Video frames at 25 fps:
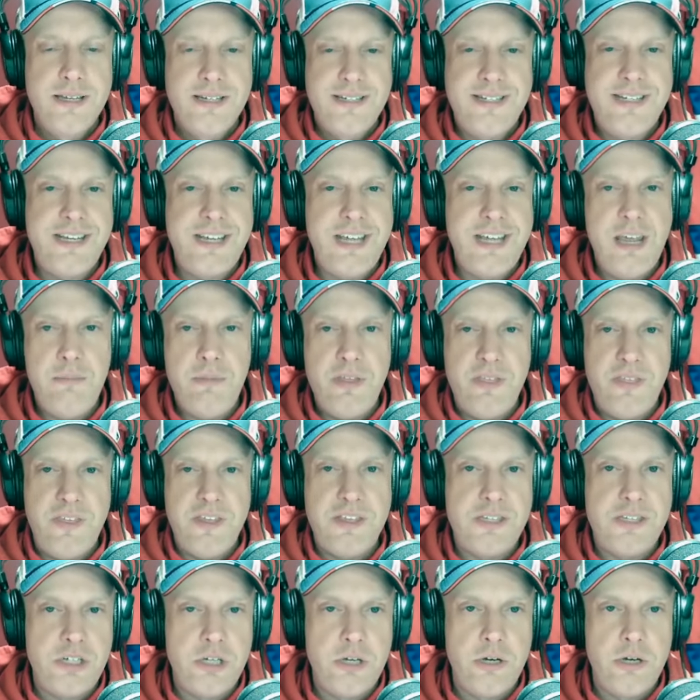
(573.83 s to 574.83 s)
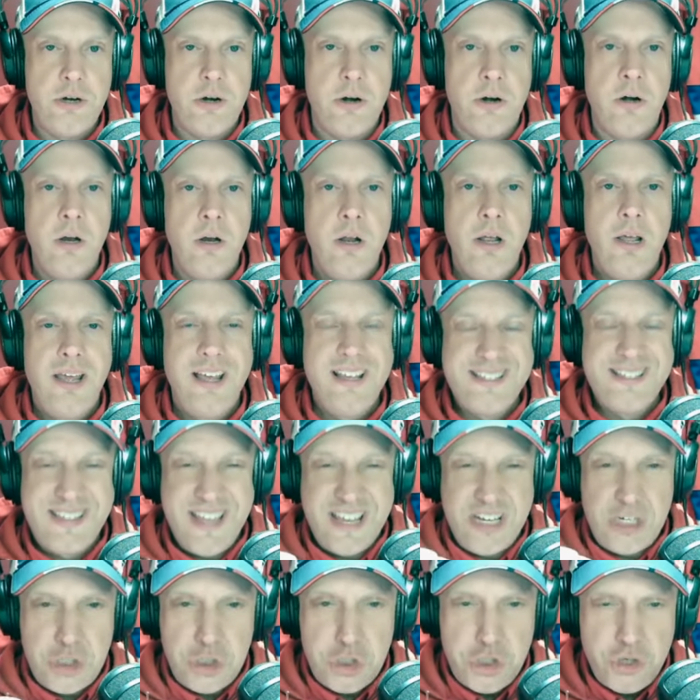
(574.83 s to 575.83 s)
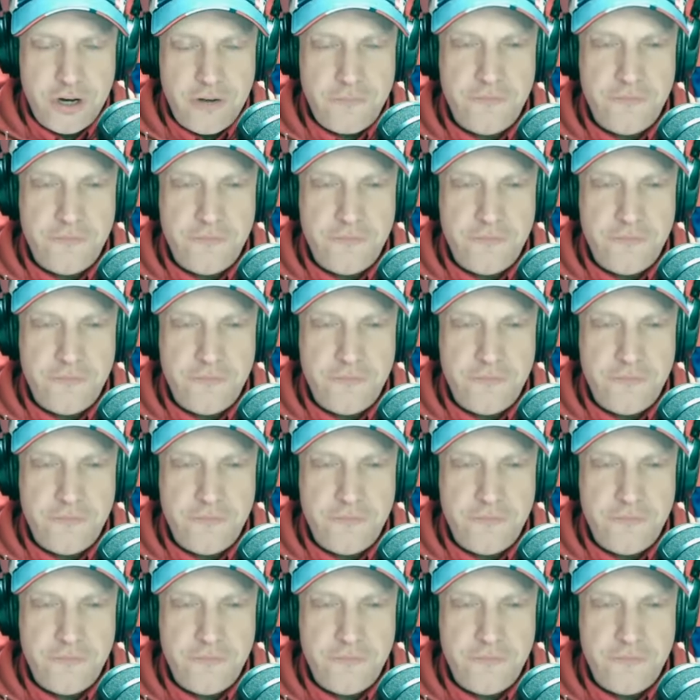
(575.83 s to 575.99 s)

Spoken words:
team this year is they should